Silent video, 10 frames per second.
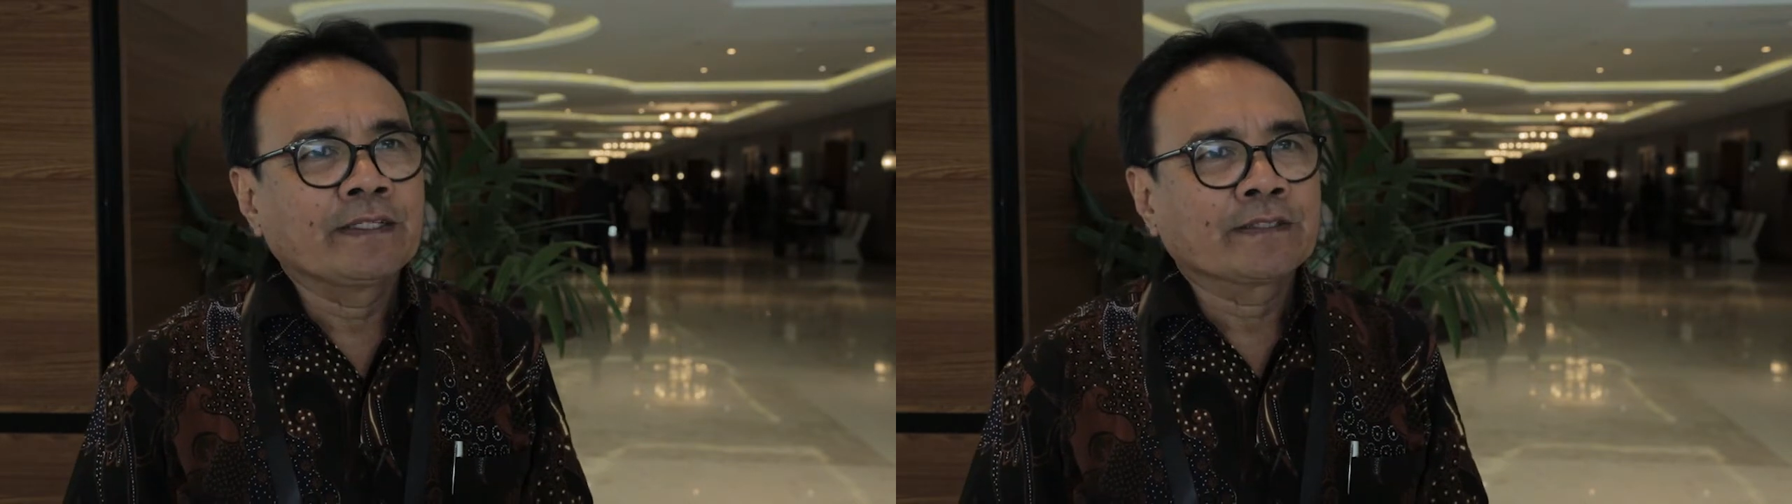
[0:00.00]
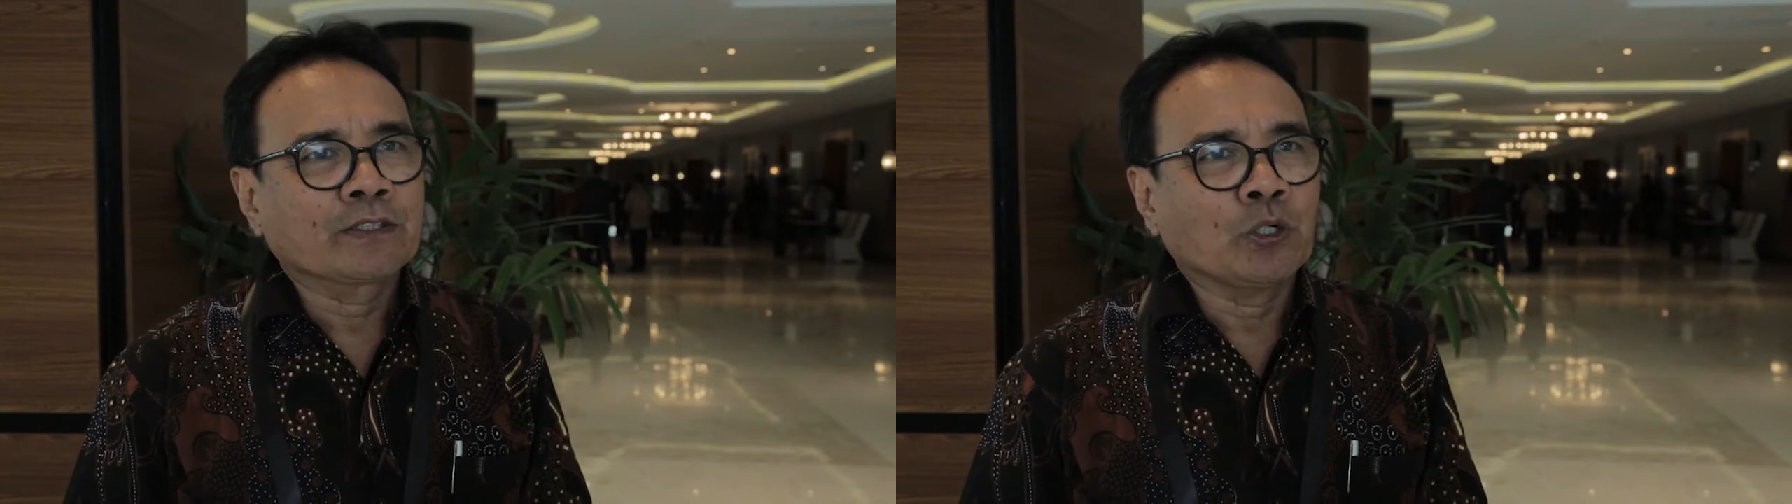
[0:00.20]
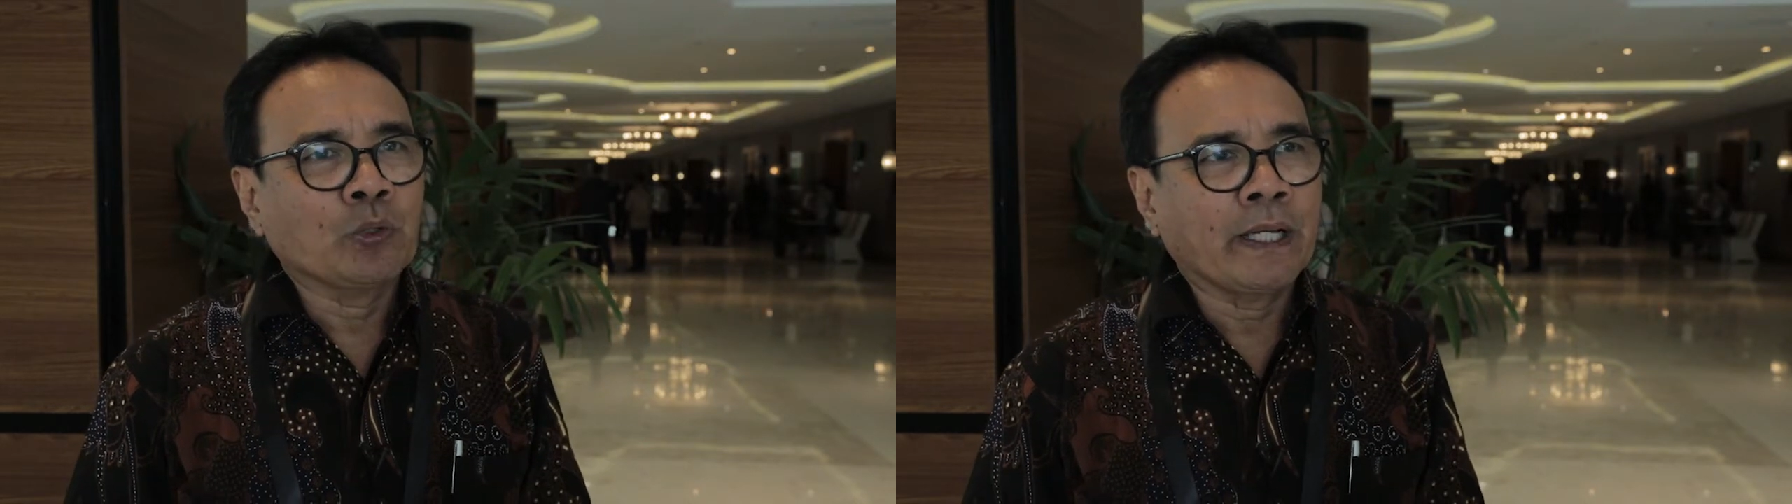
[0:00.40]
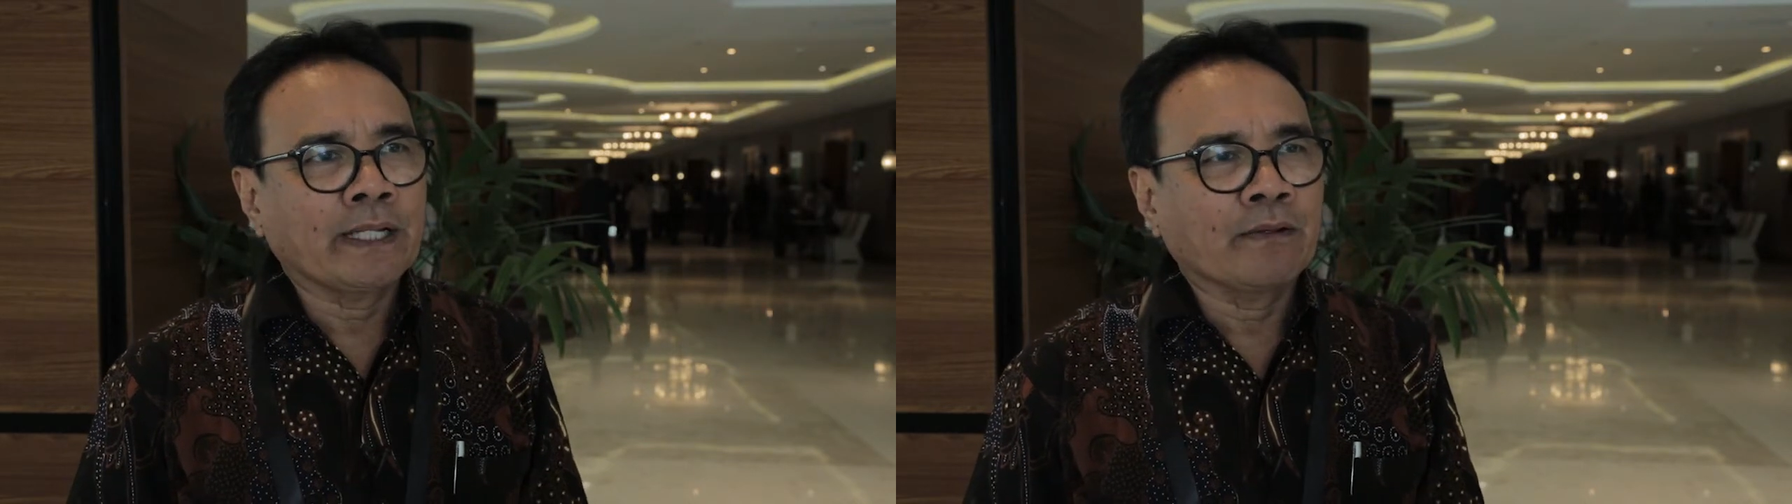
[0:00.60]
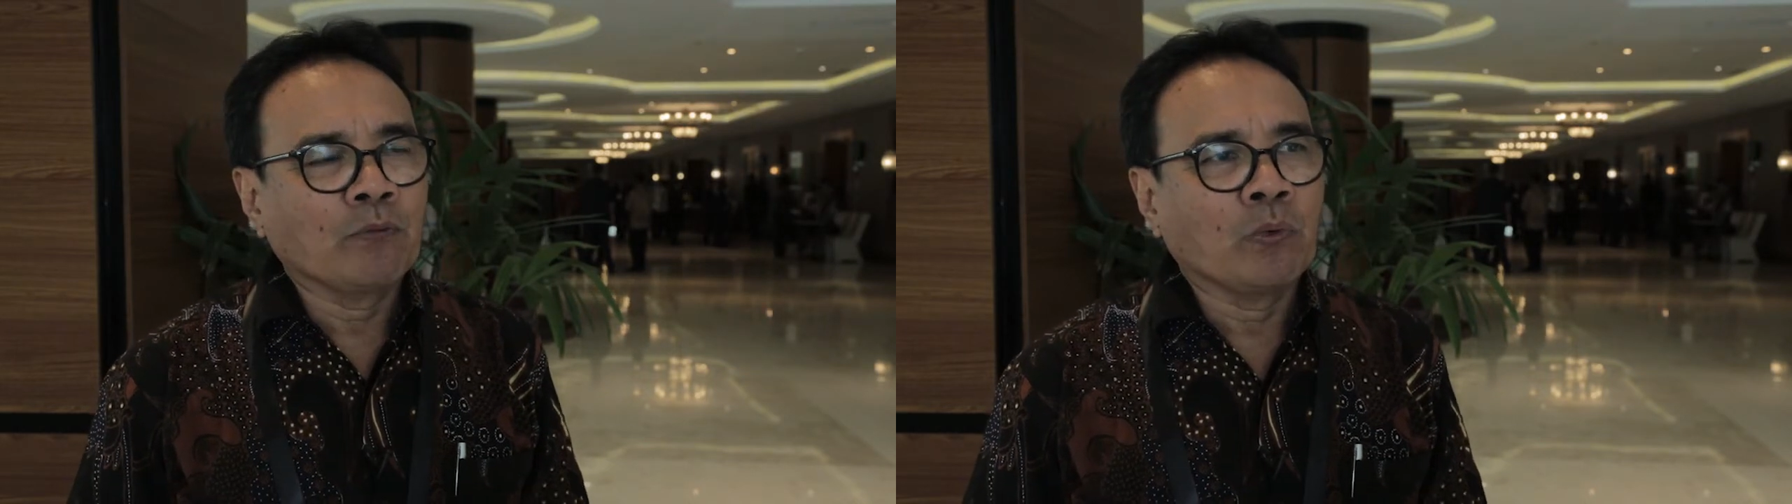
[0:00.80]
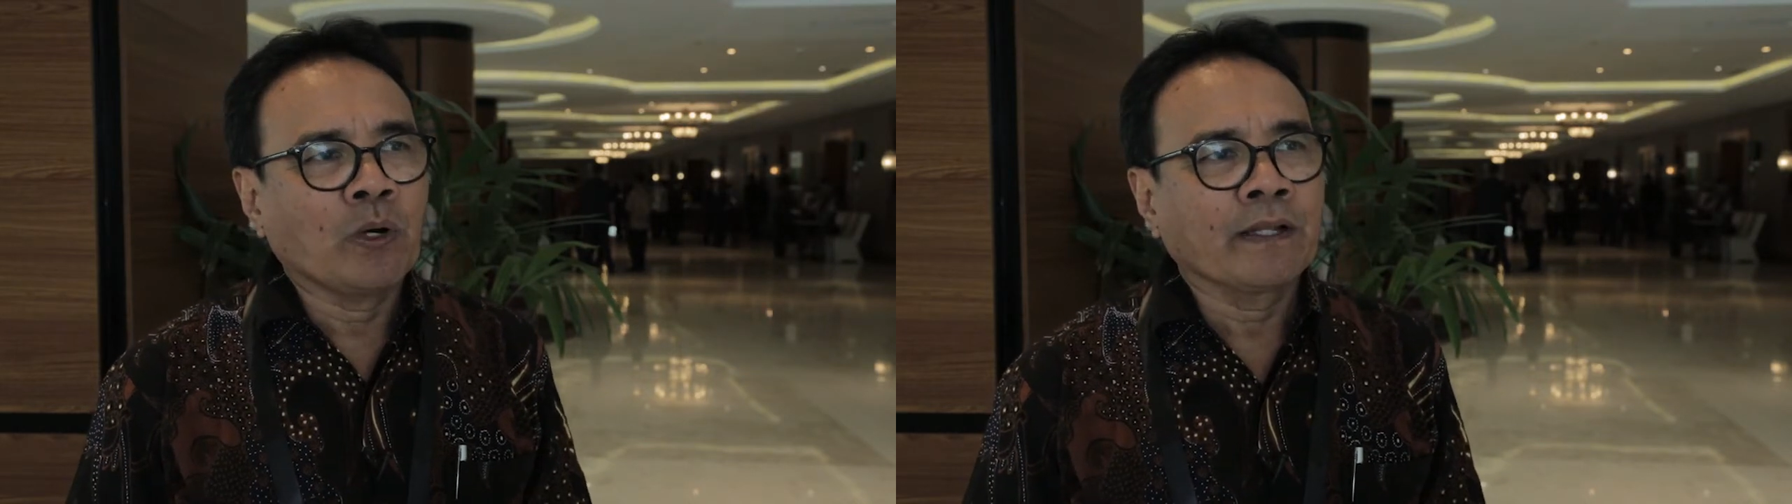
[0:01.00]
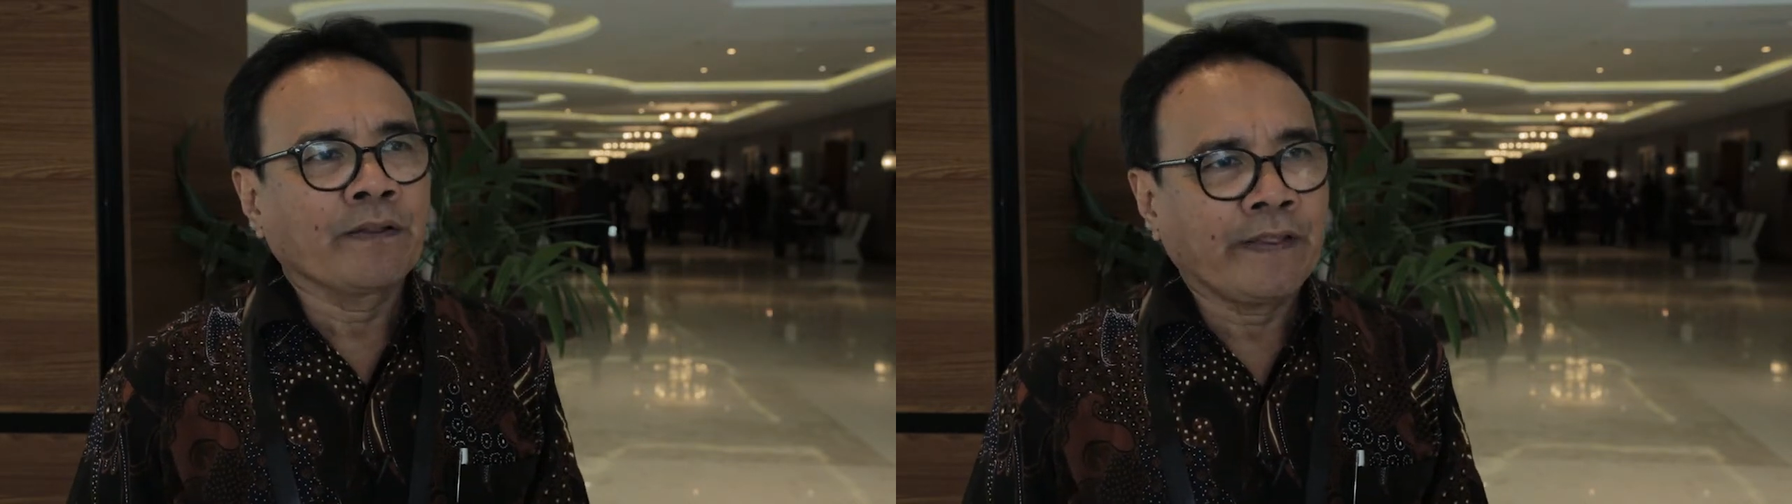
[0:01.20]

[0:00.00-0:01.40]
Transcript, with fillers: So when one